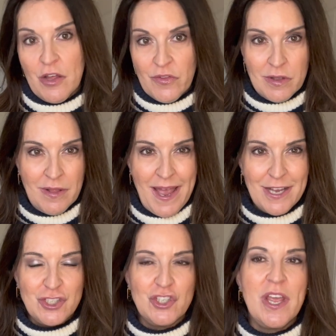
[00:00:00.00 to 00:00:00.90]
on the
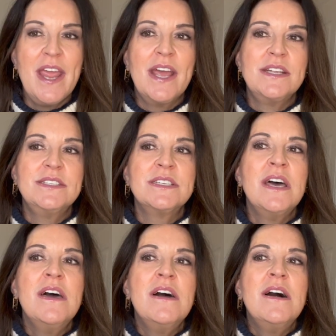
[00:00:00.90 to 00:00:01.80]
Clash, and
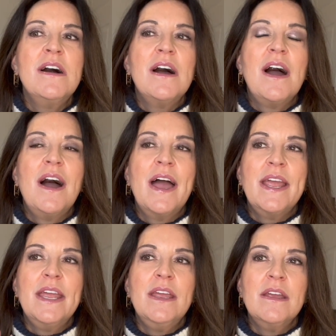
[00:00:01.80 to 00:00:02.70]

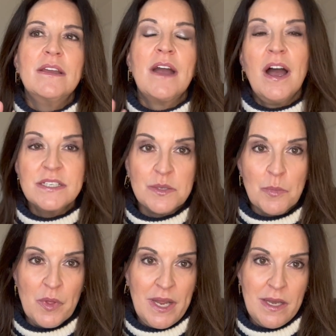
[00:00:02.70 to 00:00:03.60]
I
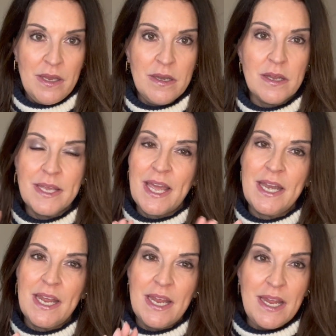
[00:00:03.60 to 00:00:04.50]
contemplated
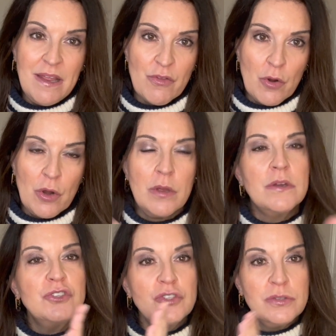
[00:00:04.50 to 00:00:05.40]
getting either
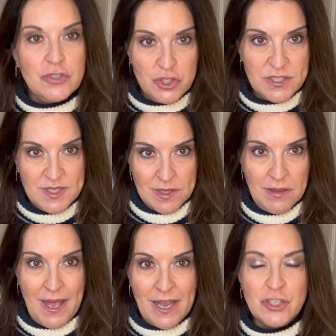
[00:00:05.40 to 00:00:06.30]
just the
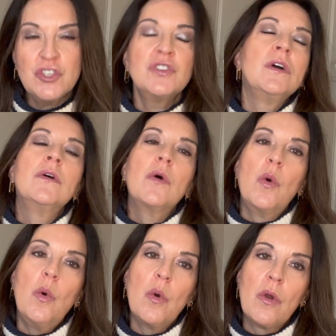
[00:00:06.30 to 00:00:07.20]
Clash
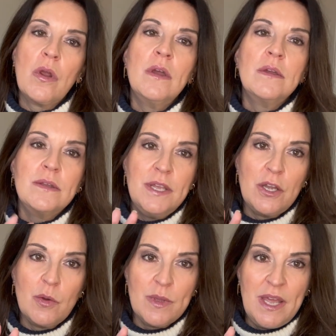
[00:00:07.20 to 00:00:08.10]
or, you
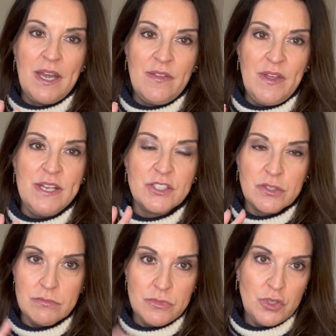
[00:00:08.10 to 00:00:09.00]
know, getting these
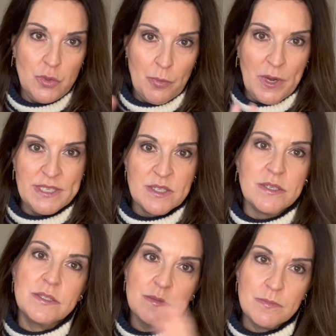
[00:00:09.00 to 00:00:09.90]
two
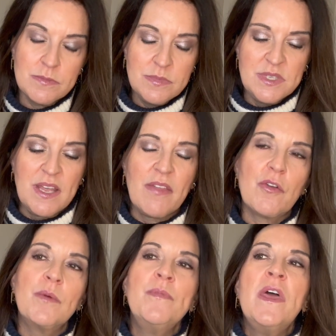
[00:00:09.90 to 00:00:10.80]
bracelets
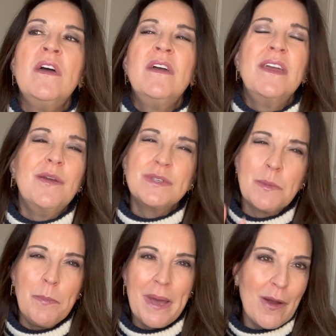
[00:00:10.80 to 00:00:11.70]
together. It was
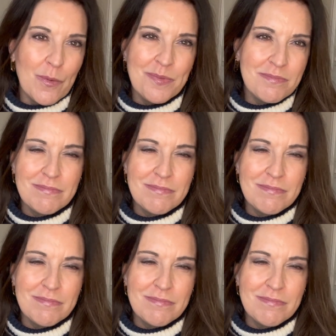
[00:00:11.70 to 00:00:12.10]
about